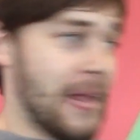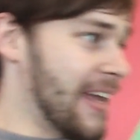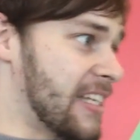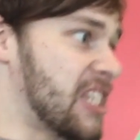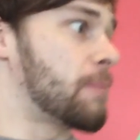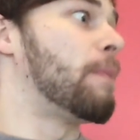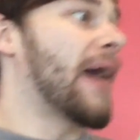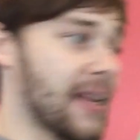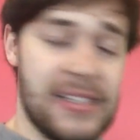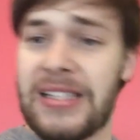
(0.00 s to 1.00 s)

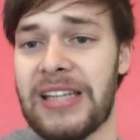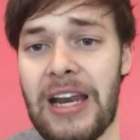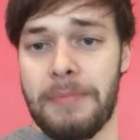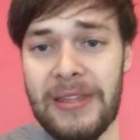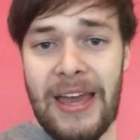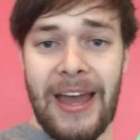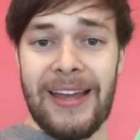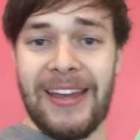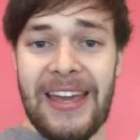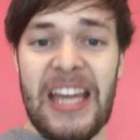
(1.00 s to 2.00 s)
Expect it's going to be
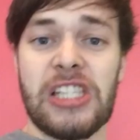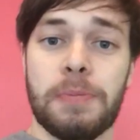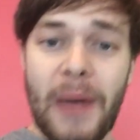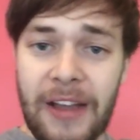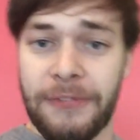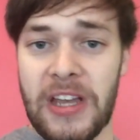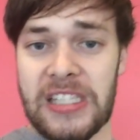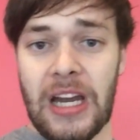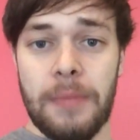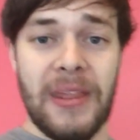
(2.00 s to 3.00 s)
there. Expect fear
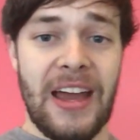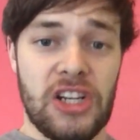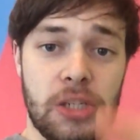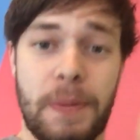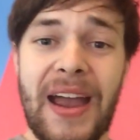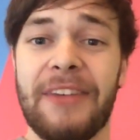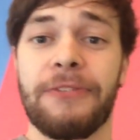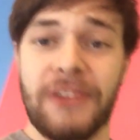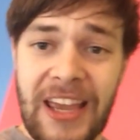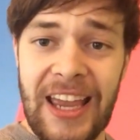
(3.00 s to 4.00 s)
is going to be there. Expect
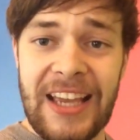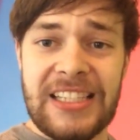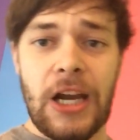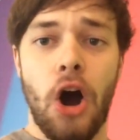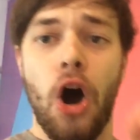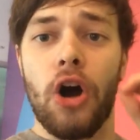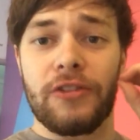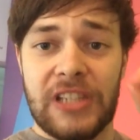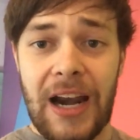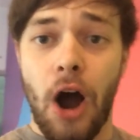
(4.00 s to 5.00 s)
fear is going
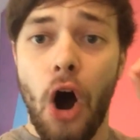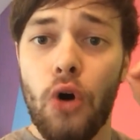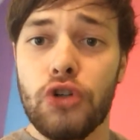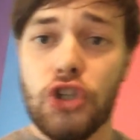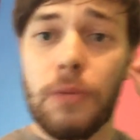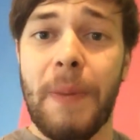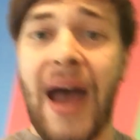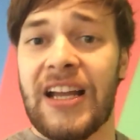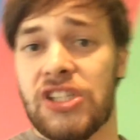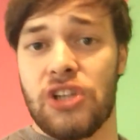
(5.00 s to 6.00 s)
to hold you
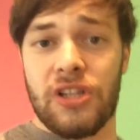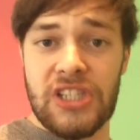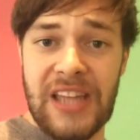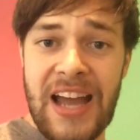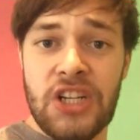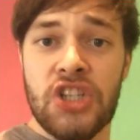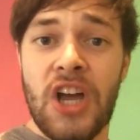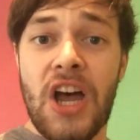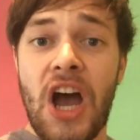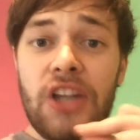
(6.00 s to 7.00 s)
back at certain stages,
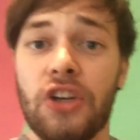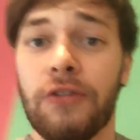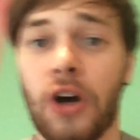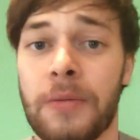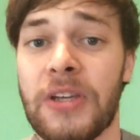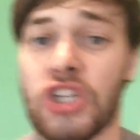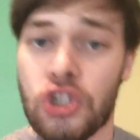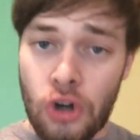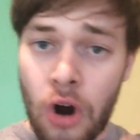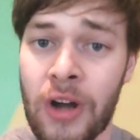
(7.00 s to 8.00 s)
and you've got to be
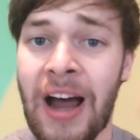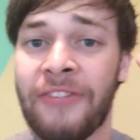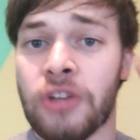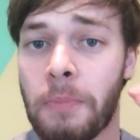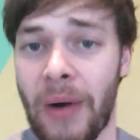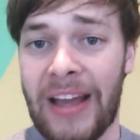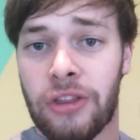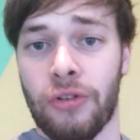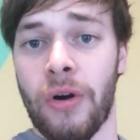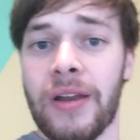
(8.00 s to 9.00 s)
strong enough to break
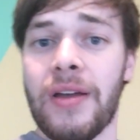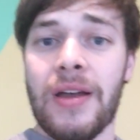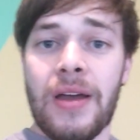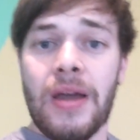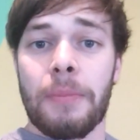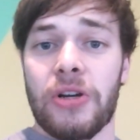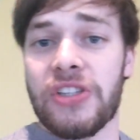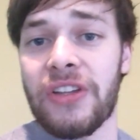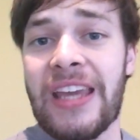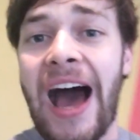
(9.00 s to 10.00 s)
through it.
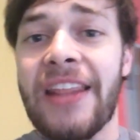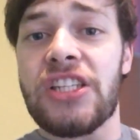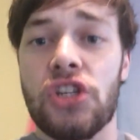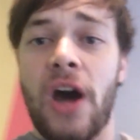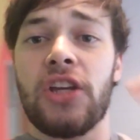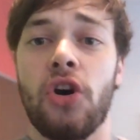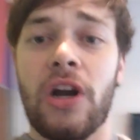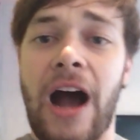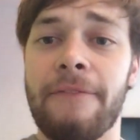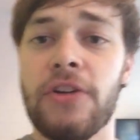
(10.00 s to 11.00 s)
Because on the other side of your
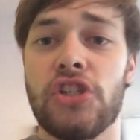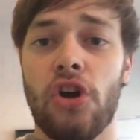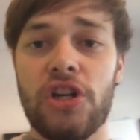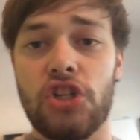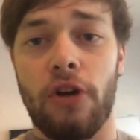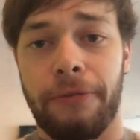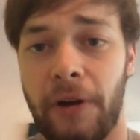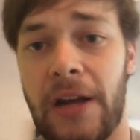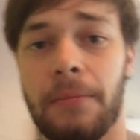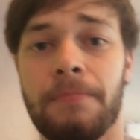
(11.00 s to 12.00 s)
comfort zone is your
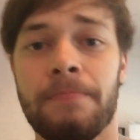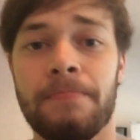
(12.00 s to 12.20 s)
freedom.